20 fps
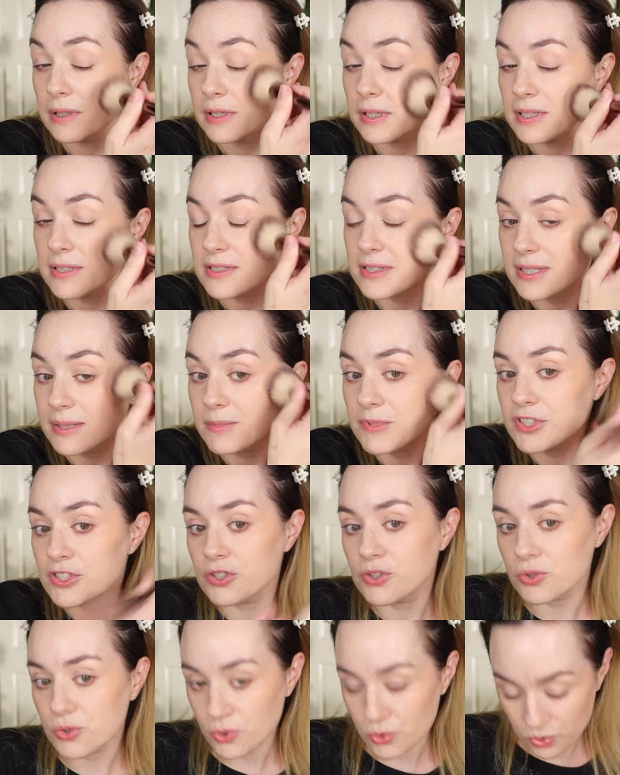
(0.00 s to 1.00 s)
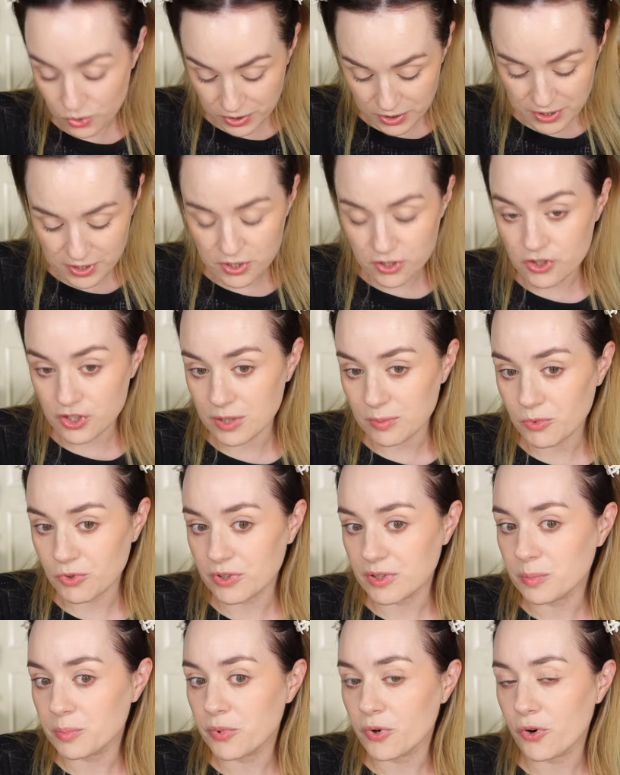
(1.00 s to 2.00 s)
It seems to distribute
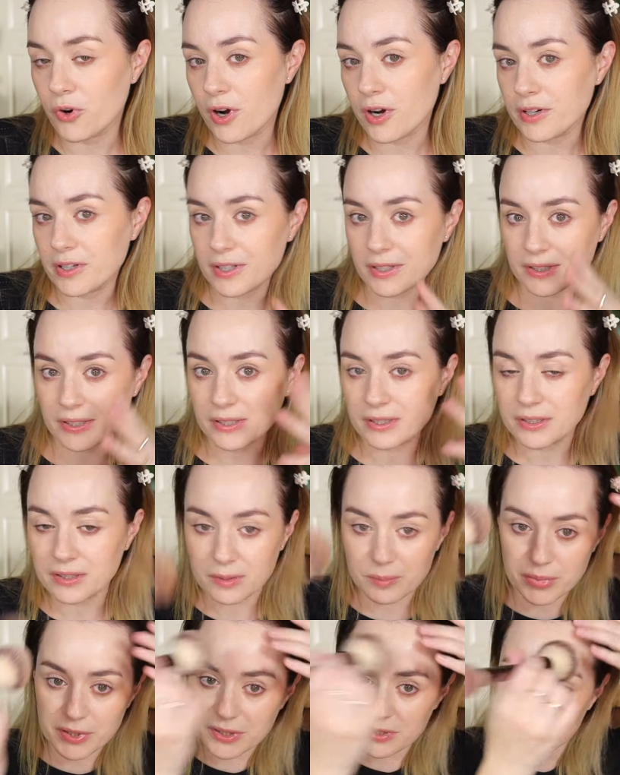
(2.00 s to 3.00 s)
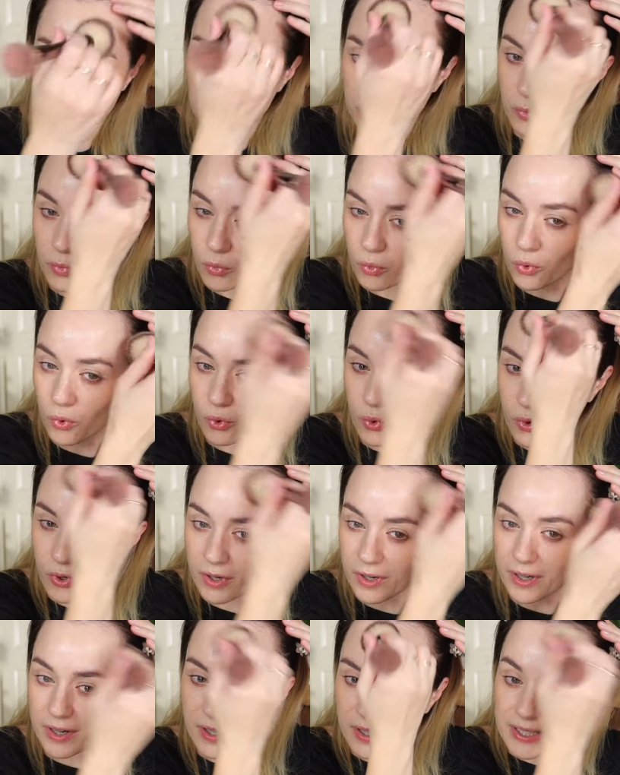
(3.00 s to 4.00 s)
the product a little bit
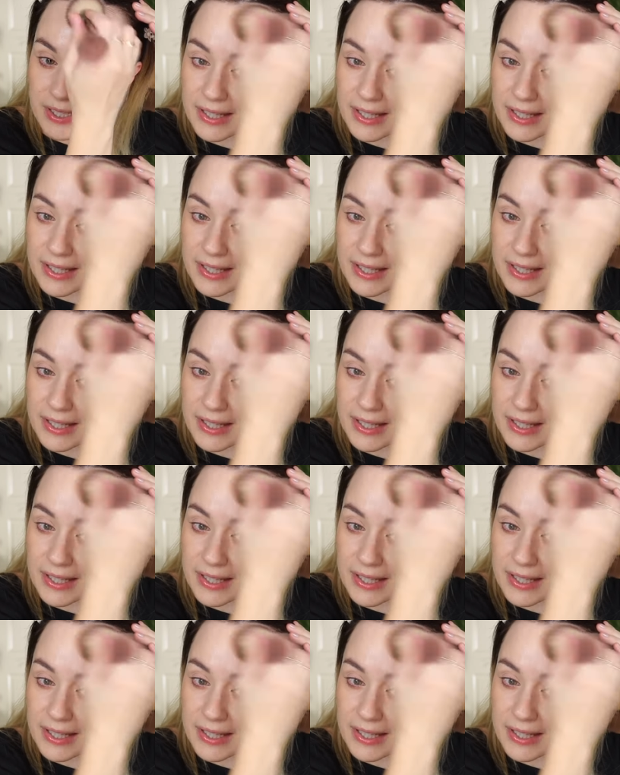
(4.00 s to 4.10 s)
more